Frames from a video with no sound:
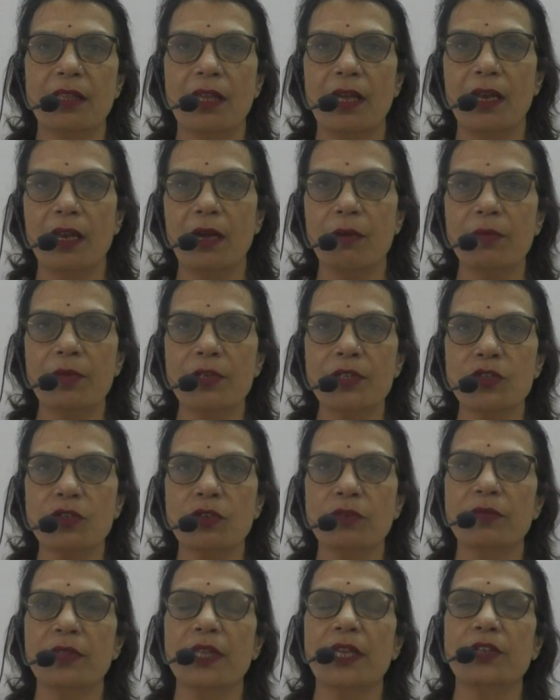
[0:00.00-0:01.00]
the numbers
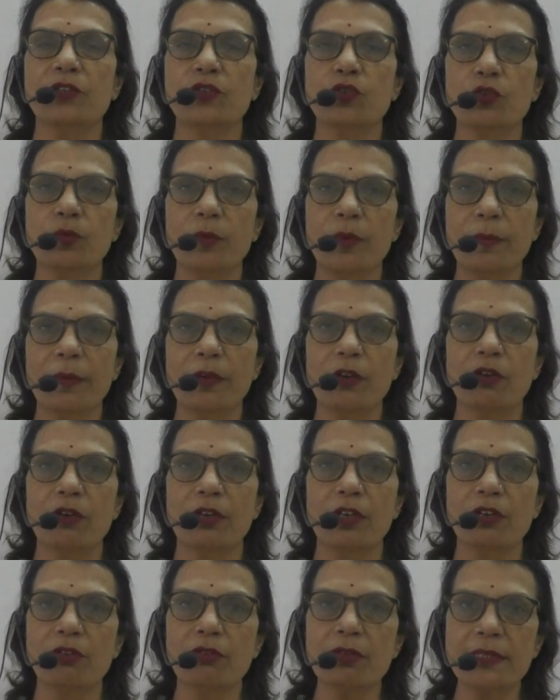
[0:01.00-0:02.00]
of that should be
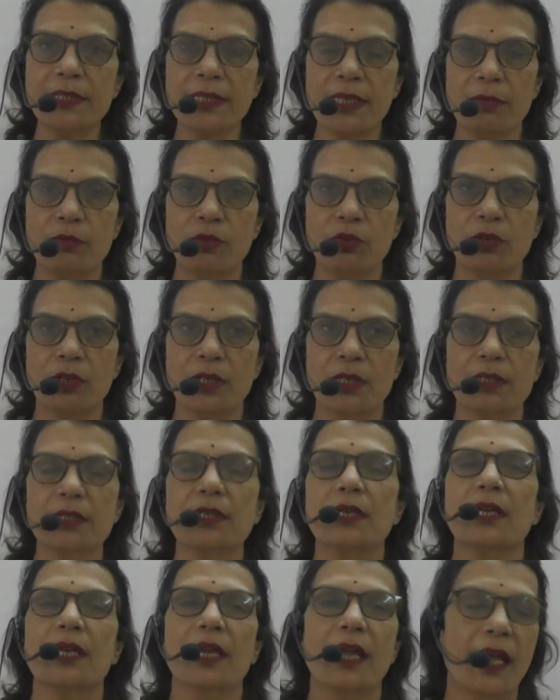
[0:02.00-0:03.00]
belonging to same units.
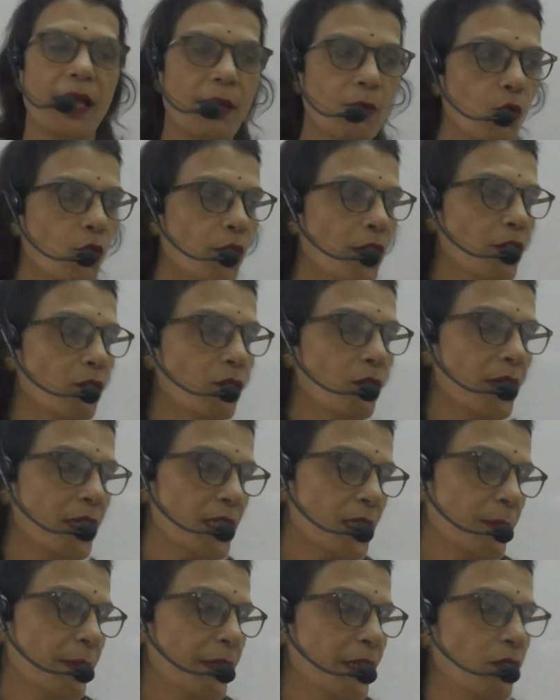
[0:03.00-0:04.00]
I am going to
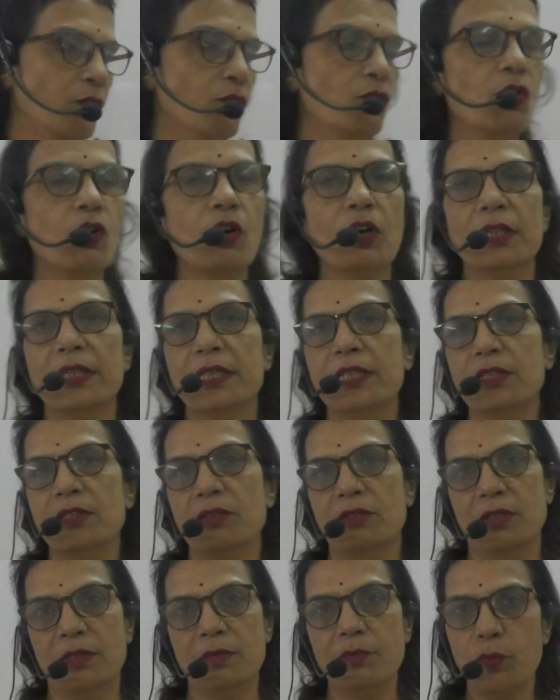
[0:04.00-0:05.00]
explain you all this
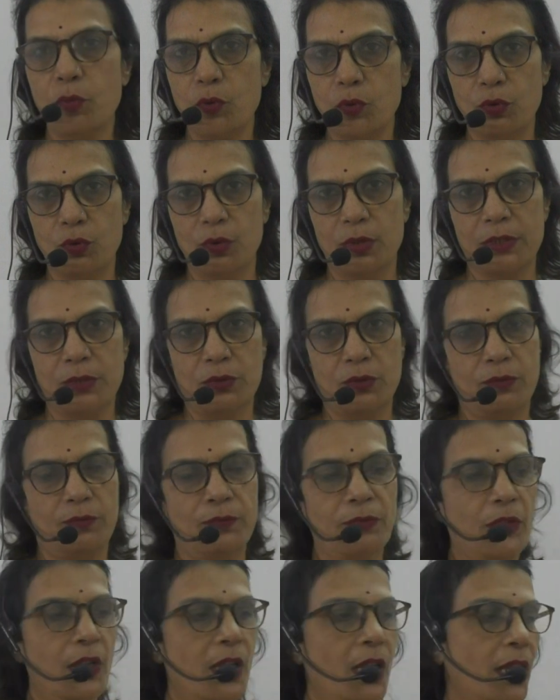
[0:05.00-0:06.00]
on board also.
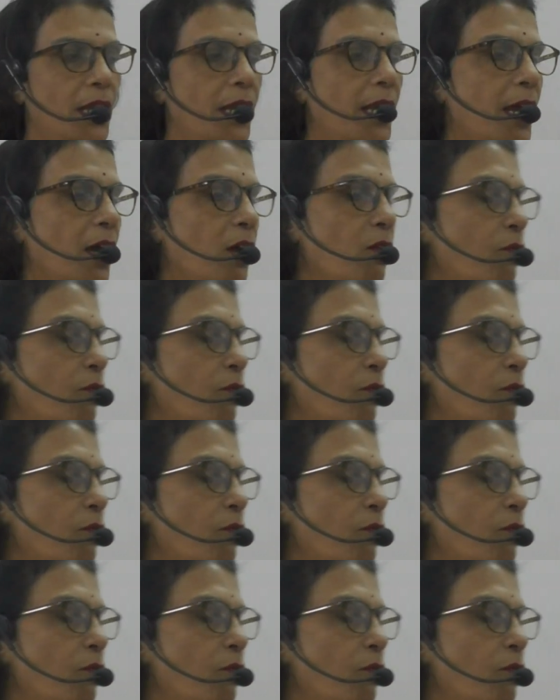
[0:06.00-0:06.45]
Now